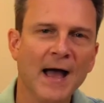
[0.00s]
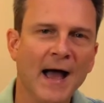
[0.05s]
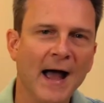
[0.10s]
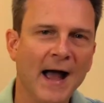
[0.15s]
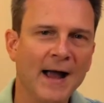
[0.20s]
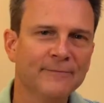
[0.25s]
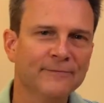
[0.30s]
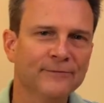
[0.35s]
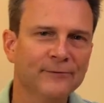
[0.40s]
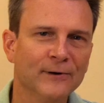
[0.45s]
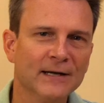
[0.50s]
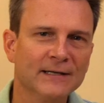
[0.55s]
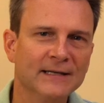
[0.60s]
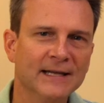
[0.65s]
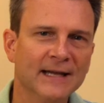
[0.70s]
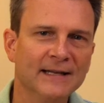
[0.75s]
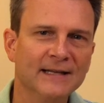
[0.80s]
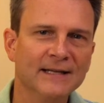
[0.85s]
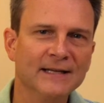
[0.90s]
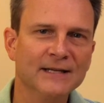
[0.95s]
I'm Fred
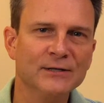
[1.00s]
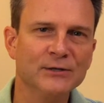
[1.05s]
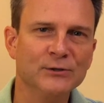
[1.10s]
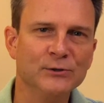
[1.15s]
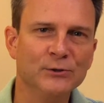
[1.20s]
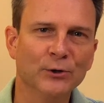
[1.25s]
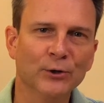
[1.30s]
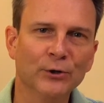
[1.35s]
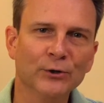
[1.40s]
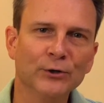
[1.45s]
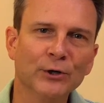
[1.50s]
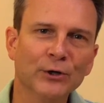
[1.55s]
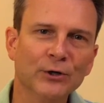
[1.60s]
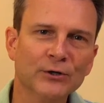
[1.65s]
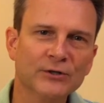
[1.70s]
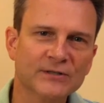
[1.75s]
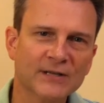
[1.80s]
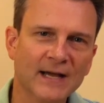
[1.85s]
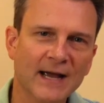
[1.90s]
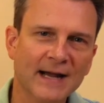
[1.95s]
Kelley, your nerd
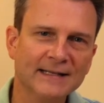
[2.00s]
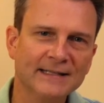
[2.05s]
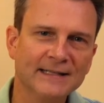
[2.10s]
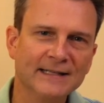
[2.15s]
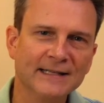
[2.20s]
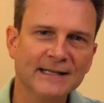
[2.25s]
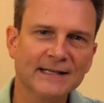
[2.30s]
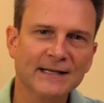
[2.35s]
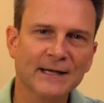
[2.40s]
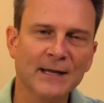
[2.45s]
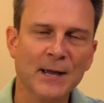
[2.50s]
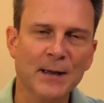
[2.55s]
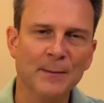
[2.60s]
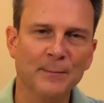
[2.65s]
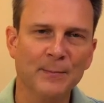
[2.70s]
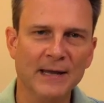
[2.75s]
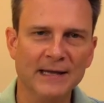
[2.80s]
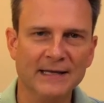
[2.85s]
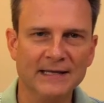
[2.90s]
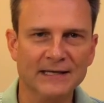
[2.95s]

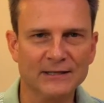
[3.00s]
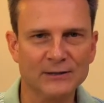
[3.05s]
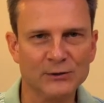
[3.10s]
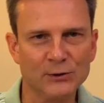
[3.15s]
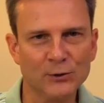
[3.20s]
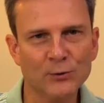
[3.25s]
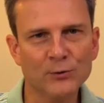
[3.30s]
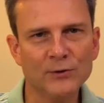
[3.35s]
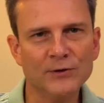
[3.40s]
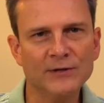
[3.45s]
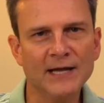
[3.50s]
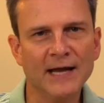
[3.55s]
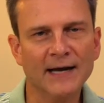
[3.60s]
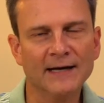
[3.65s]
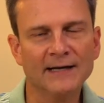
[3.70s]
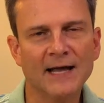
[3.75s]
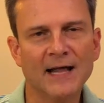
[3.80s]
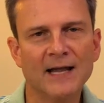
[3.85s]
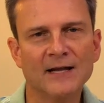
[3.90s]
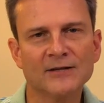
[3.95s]
sidekick, making you the
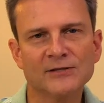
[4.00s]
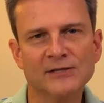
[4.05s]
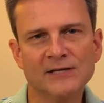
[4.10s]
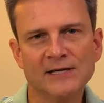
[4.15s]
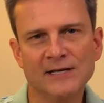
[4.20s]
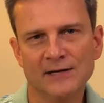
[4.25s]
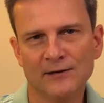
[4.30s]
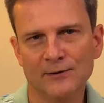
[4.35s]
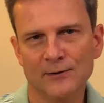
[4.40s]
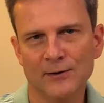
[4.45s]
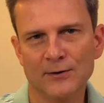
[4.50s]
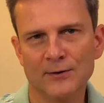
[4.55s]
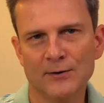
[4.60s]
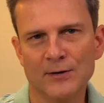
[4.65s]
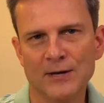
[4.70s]
technology hero.